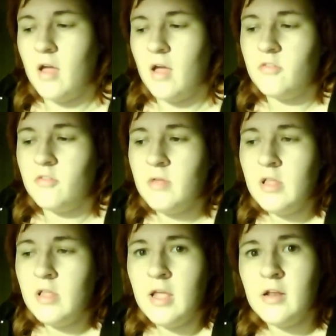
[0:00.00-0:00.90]
it's really
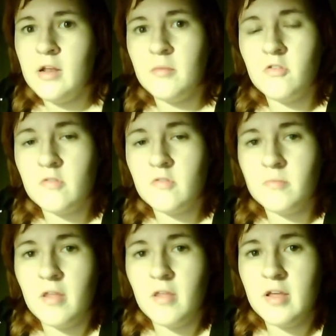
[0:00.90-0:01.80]
late, and I'm just
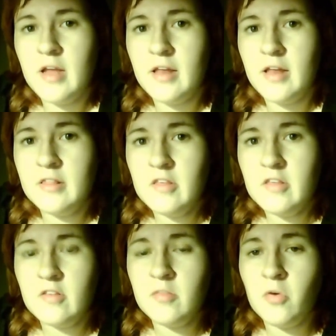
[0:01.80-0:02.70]
probably gonna edit this
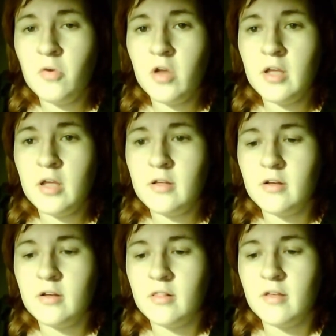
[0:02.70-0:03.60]
in the morning,
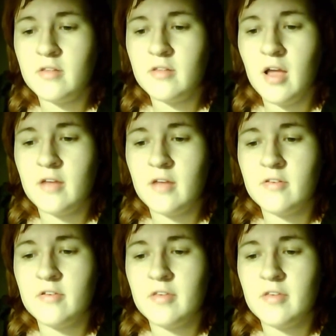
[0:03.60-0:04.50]
unless I
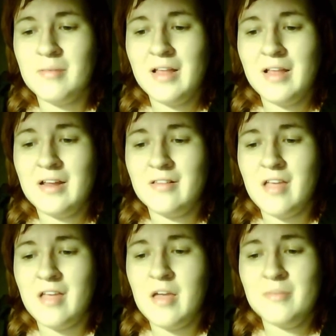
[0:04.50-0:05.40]
seriously plan on
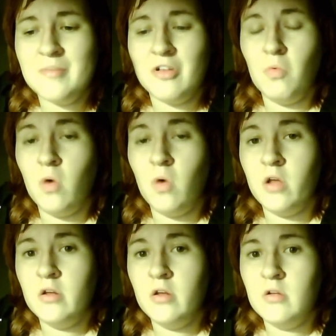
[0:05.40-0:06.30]
staying up till 1,